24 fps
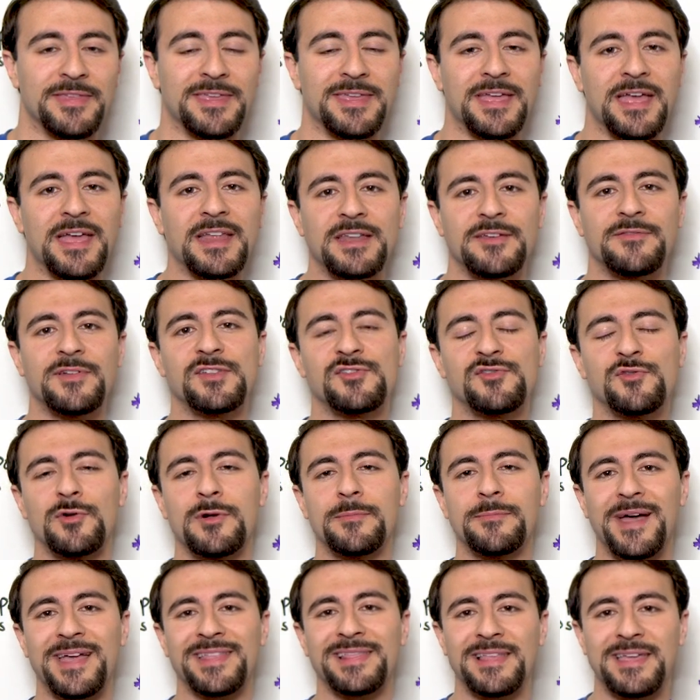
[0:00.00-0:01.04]
The
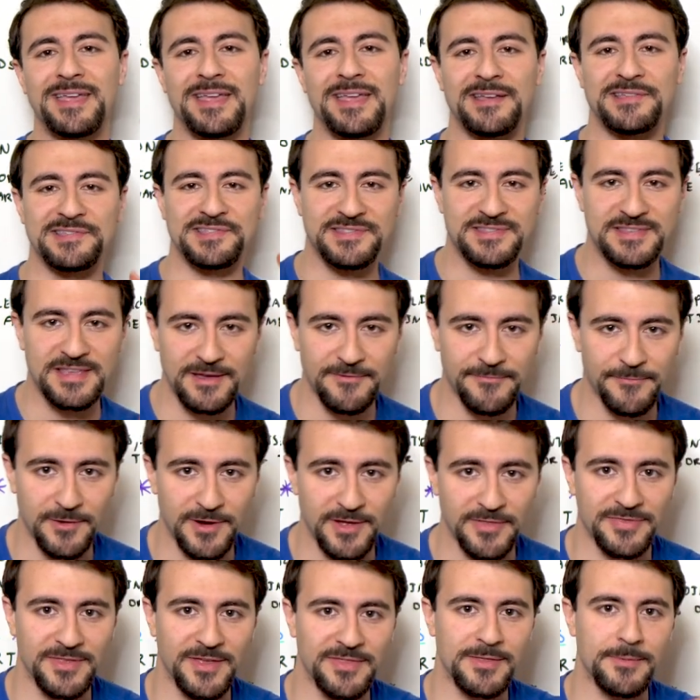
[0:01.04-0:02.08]
individual medley is
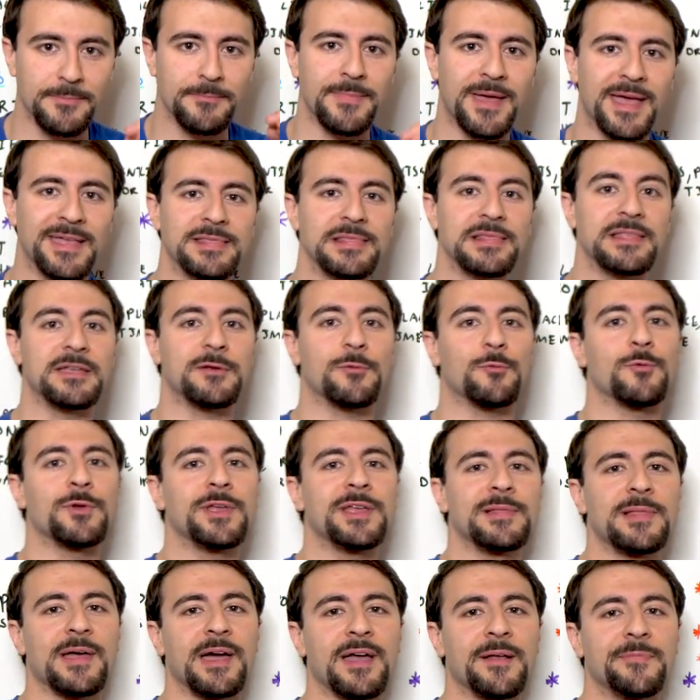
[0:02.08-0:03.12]
different than the medley
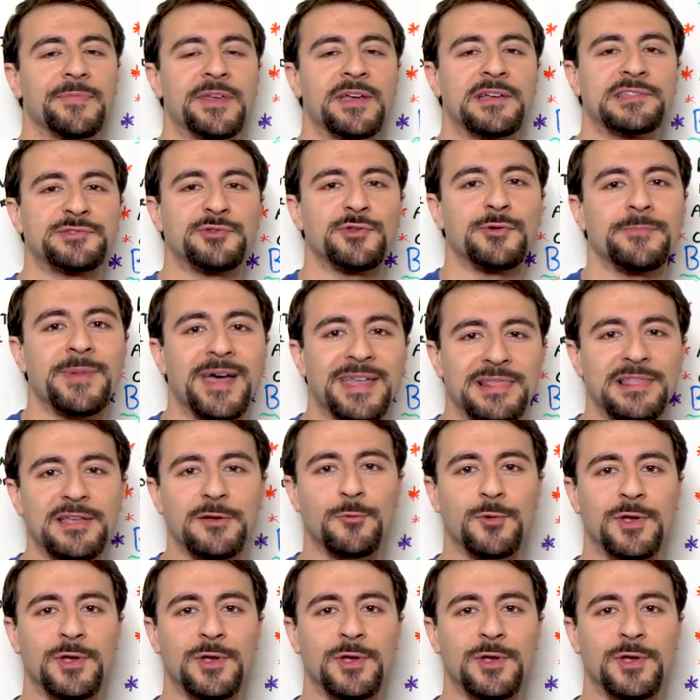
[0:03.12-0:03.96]
relay. So the medley